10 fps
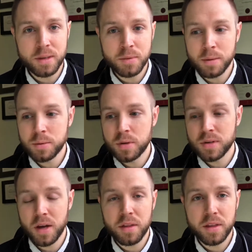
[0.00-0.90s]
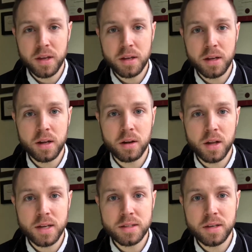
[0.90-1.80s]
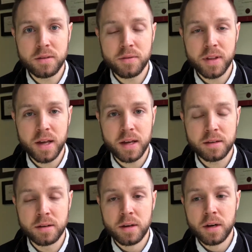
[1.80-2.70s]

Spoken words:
Sometimes we use L-theanine, L-glycine for that.